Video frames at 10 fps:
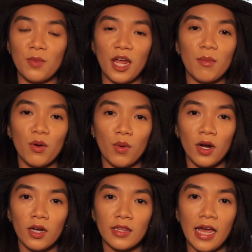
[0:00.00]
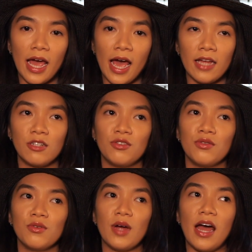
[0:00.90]
paperwork that had
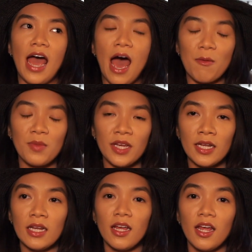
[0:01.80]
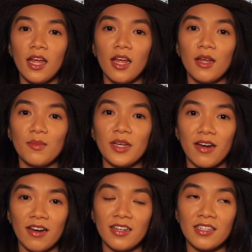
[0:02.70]
to happen
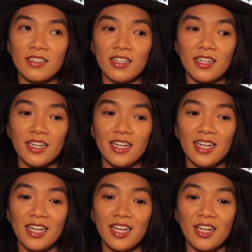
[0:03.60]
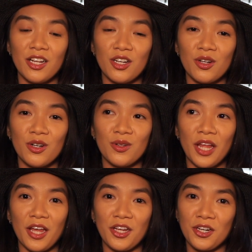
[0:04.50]
because like
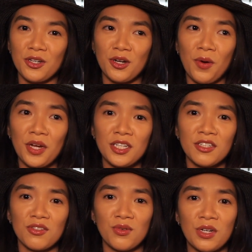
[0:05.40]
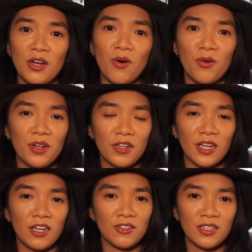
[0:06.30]
you're going to school in a whole nother
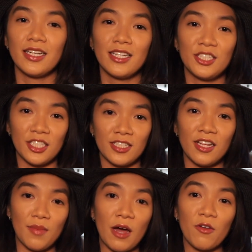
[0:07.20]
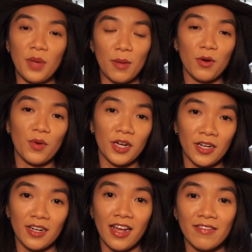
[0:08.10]
country, just the amount of paperwork you're
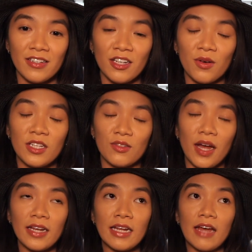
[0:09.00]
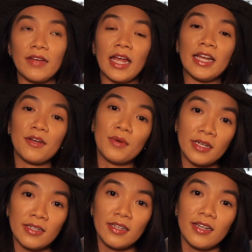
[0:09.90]
gonna have to deal with. So I didn't have
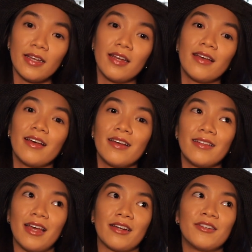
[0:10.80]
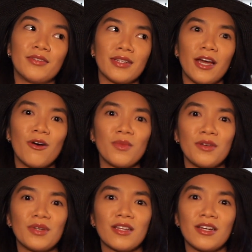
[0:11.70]
anyone that could really help me
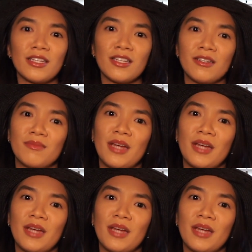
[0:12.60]
with the